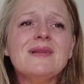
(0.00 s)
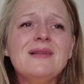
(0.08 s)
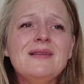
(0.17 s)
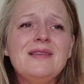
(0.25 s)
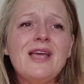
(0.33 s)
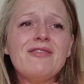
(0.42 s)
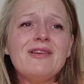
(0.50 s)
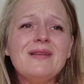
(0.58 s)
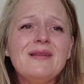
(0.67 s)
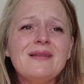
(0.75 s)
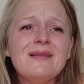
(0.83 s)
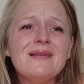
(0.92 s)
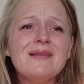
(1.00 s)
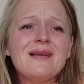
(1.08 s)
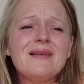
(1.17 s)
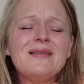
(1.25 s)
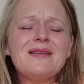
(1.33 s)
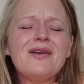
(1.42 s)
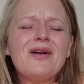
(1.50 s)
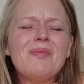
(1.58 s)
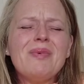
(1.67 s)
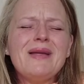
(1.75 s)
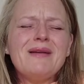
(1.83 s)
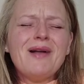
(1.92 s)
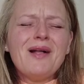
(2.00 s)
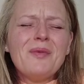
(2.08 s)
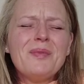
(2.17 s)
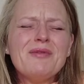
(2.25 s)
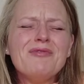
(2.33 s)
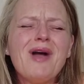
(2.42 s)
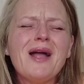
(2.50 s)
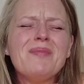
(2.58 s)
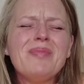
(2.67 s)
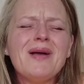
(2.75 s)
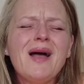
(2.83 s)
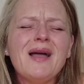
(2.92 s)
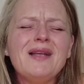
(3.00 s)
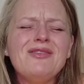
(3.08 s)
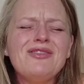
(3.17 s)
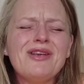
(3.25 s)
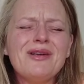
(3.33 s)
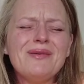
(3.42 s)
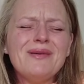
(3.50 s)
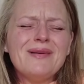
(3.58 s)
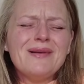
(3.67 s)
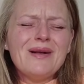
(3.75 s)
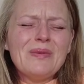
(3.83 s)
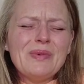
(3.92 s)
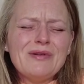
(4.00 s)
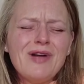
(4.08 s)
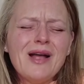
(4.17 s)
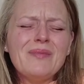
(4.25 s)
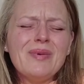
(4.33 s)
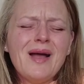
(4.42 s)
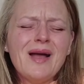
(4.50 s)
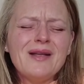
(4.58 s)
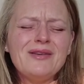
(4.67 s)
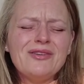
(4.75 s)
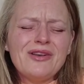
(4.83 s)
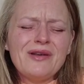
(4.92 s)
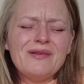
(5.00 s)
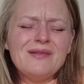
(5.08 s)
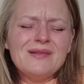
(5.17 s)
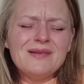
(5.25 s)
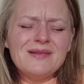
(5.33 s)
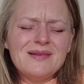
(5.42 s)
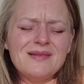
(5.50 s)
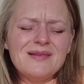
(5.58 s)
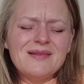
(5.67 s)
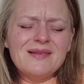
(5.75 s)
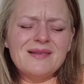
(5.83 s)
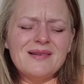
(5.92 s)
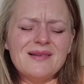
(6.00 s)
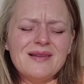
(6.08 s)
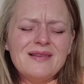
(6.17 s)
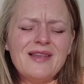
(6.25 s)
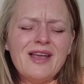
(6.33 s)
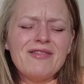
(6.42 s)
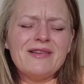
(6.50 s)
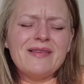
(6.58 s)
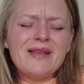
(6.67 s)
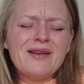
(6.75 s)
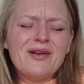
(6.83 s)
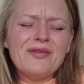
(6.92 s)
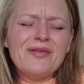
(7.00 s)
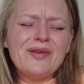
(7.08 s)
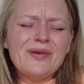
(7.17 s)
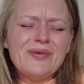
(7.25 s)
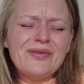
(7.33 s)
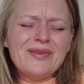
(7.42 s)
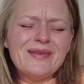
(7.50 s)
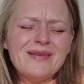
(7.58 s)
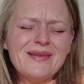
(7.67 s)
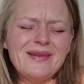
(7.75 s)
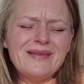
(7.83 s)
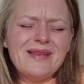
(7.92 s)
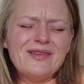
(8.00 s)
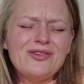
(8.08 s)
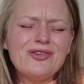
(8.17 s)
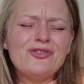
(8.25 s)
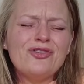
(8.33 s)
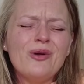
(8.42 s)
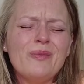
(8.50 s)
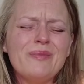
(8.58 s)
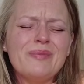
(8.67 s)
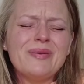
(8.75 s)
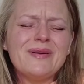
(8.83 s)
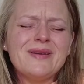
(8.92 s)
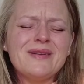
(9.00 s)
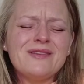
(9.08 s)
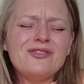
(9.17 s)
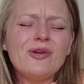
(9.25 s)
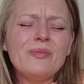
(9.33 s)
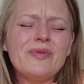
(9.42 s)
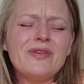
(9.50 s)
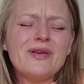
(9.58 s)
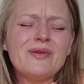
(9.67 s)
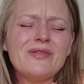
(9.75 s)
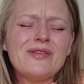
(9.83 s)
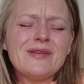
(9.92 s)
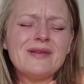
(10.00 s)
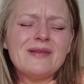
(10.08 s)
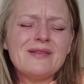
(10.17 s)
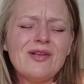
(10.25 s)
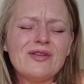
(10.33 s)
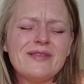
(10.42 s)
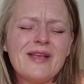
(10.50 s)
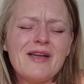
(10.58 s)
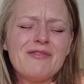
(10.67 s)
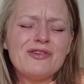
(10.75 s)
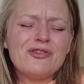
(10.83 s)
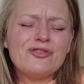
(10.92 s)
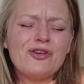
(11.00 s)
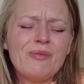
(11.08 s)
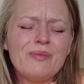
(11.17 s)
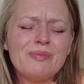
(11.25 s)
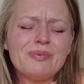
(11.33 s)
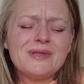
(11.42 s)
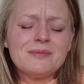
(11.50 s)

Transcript: And Terry, I said, I'll be right behind you. I'll be right behind you. And Terry said, oh, Sooz, he said, just jump. Jump, Sooz. It's not scary, just jump.